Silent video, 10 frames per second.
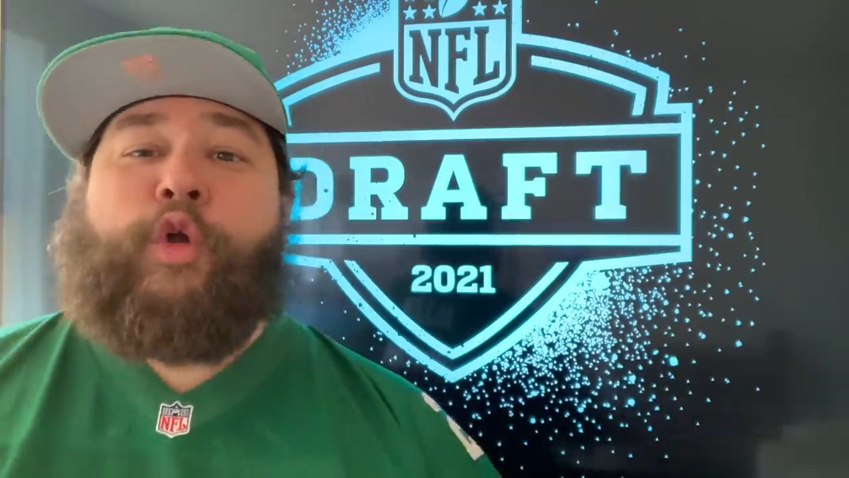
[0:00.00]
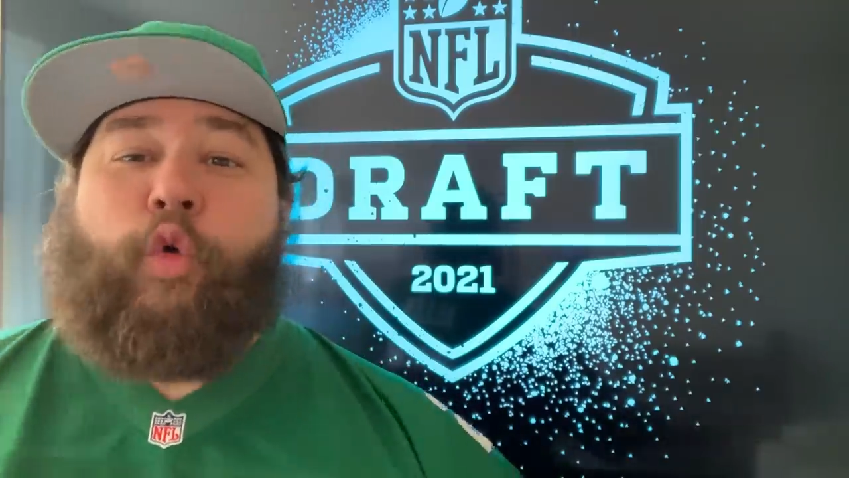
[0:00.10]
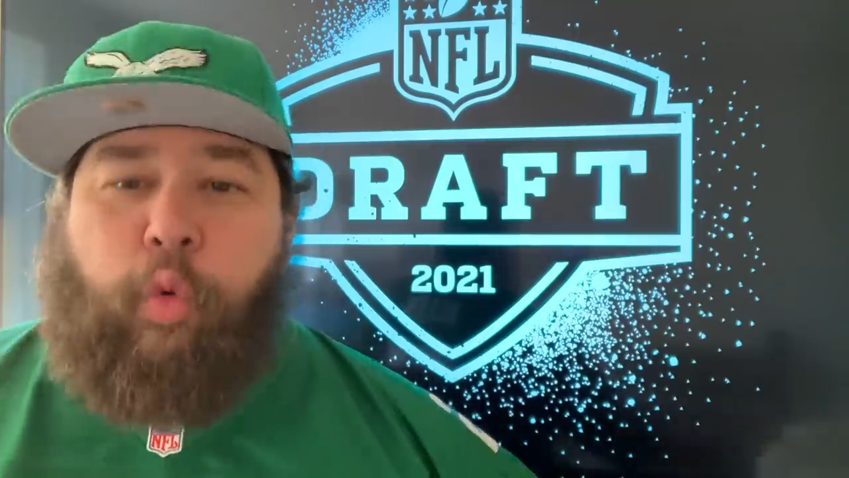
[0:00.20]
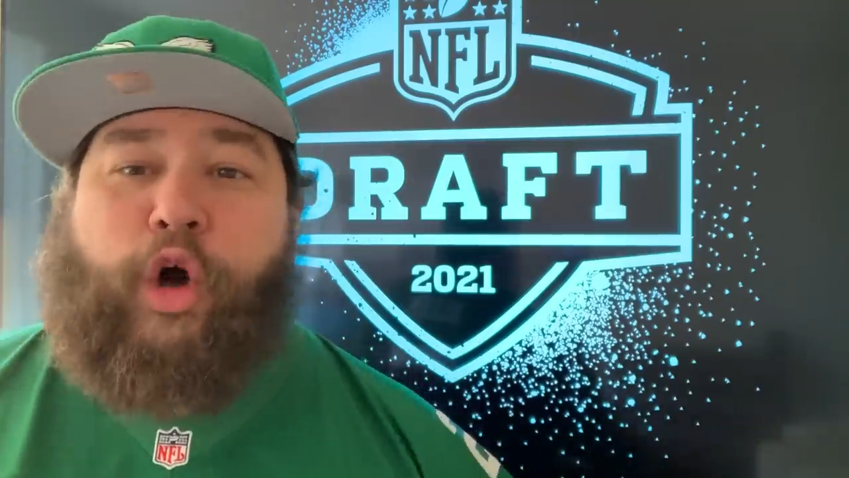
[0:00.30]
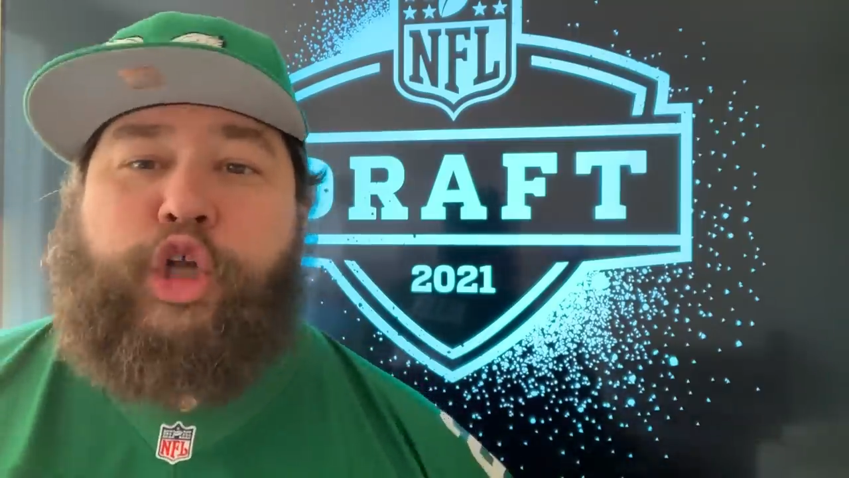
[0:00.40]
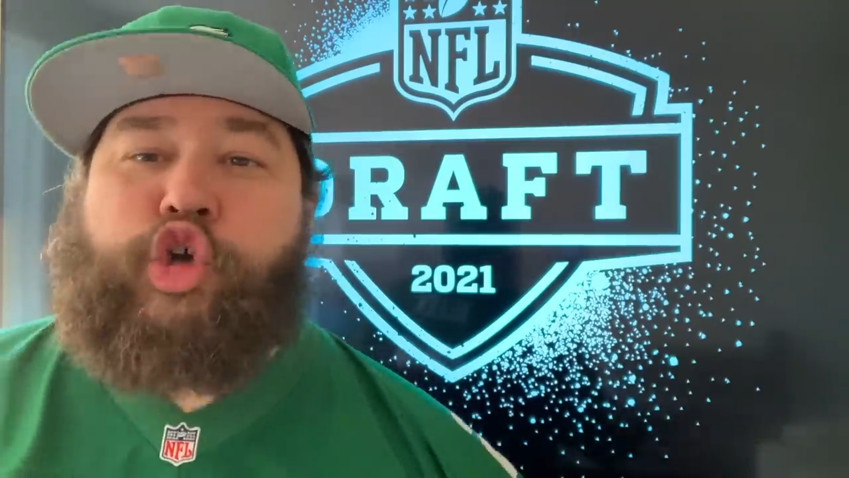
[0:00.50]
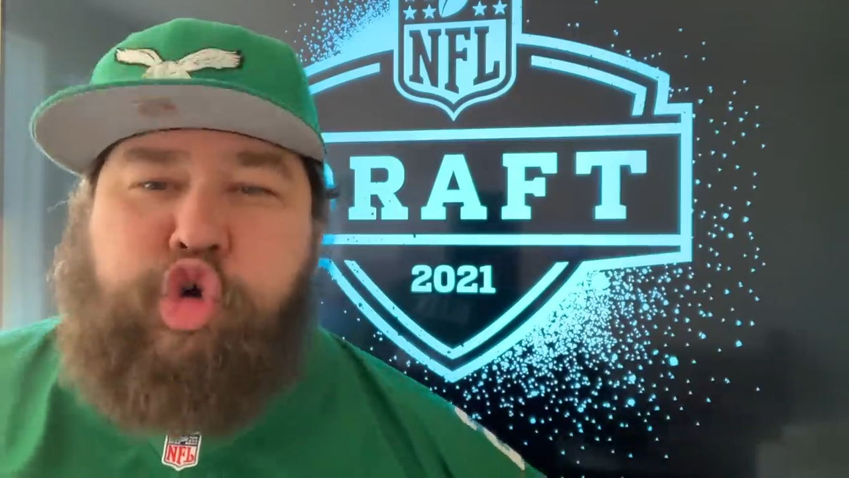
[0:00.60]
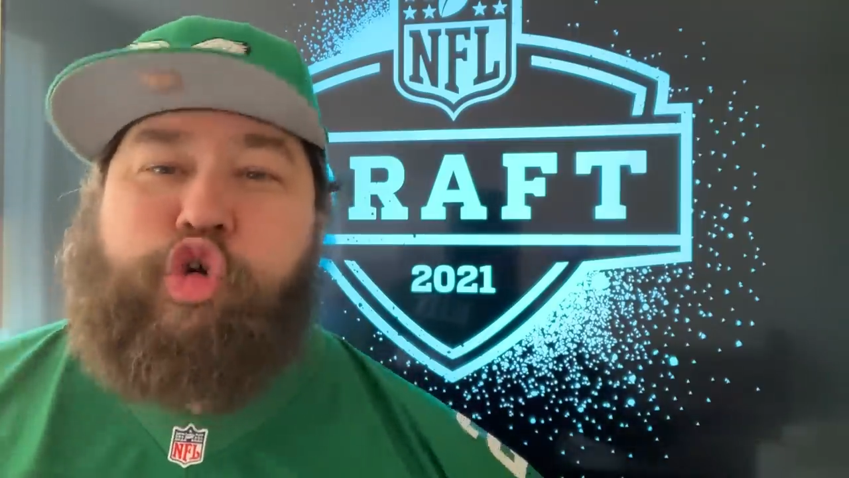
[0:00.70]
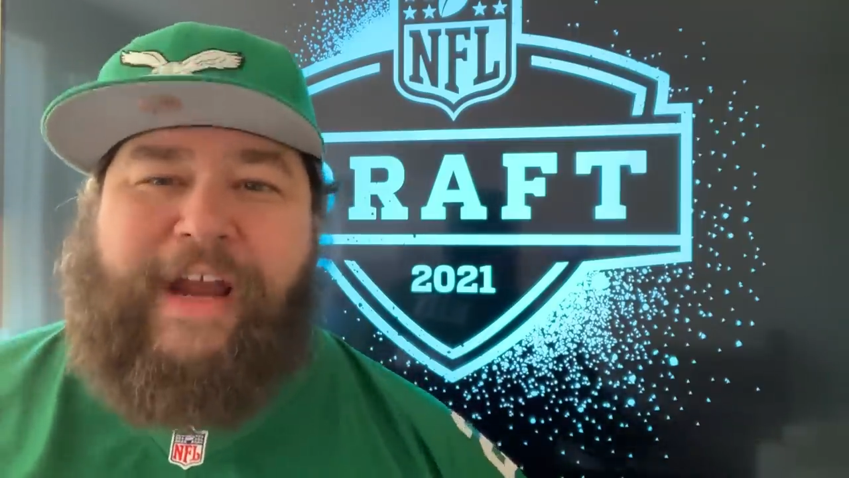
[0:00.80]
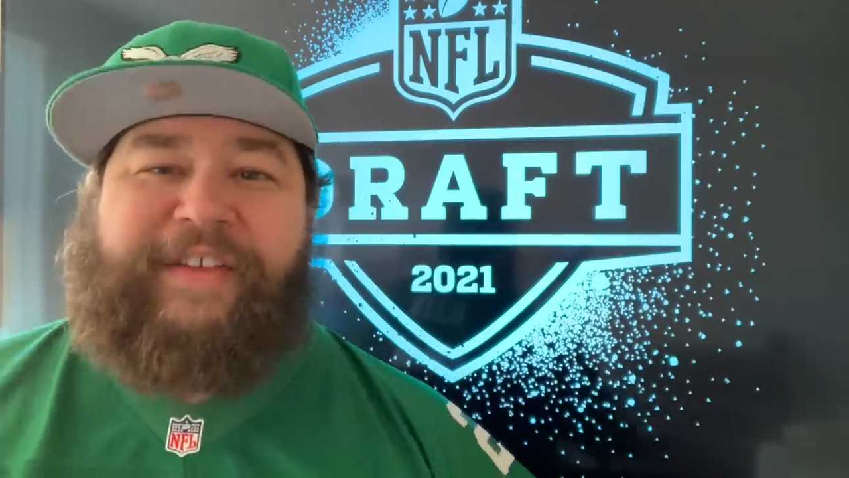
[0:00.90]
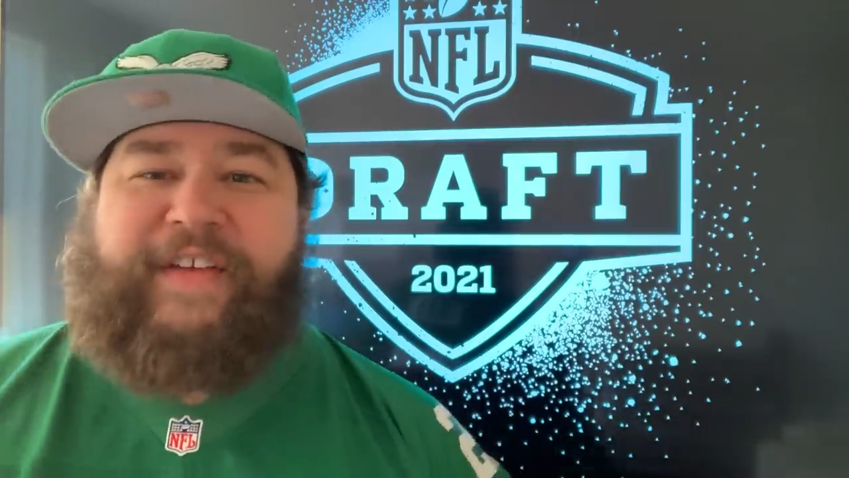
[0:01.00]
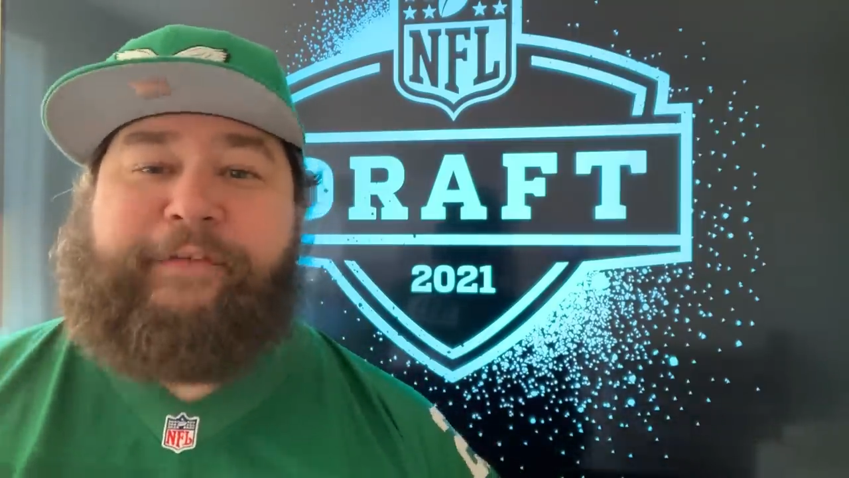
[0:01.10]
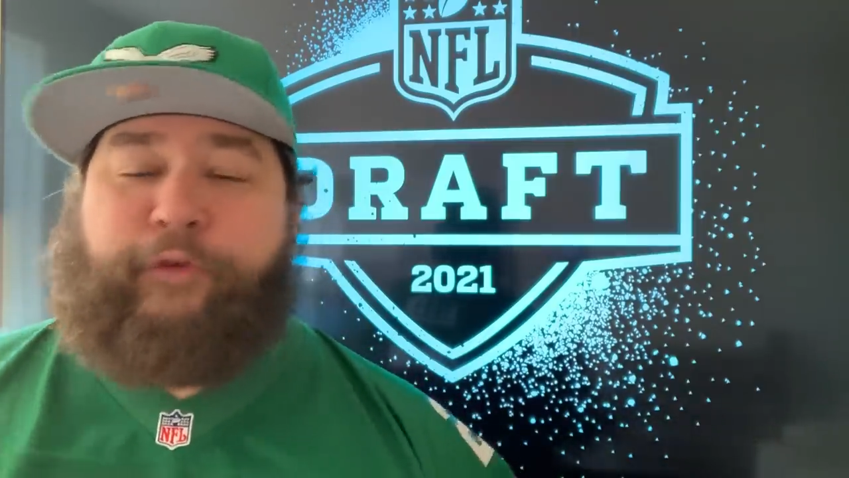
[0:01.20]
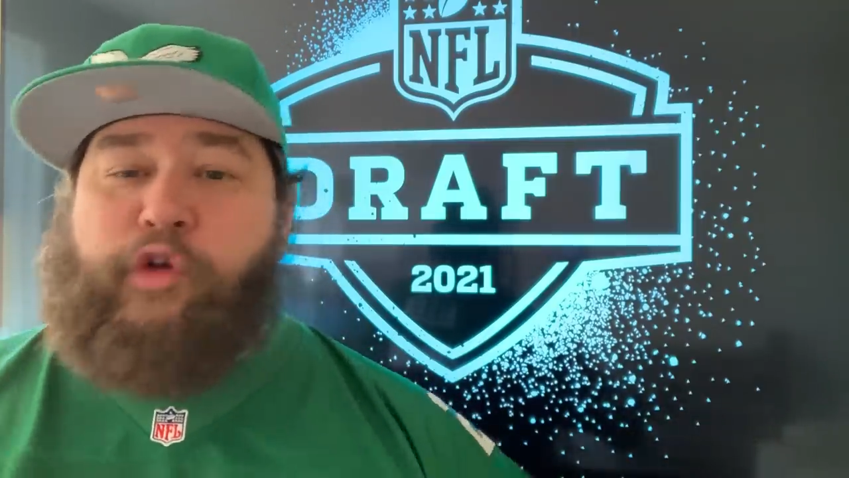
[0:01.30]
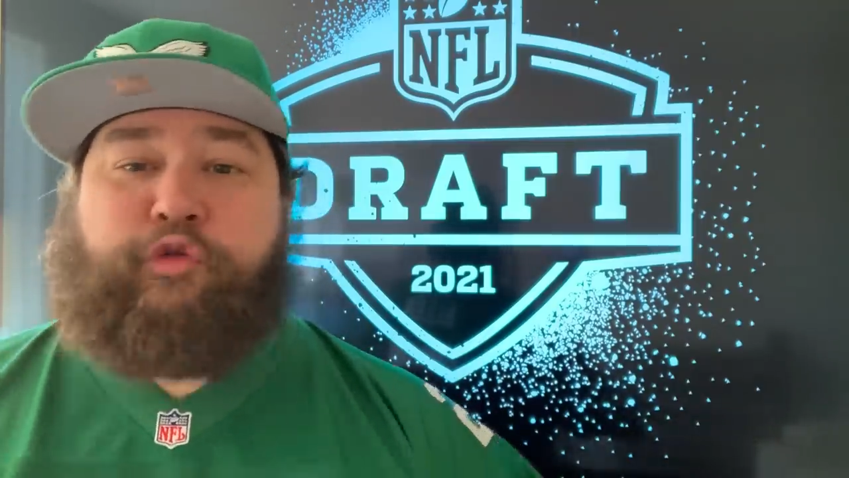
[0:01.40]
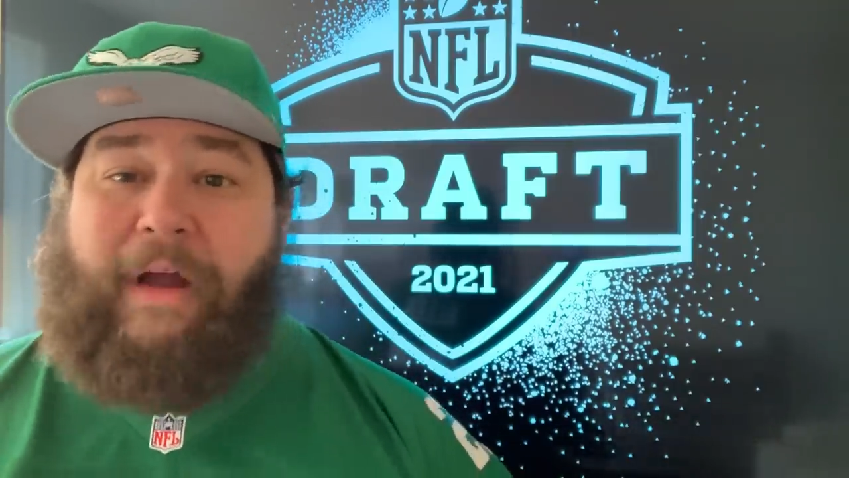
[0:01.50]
one crazy first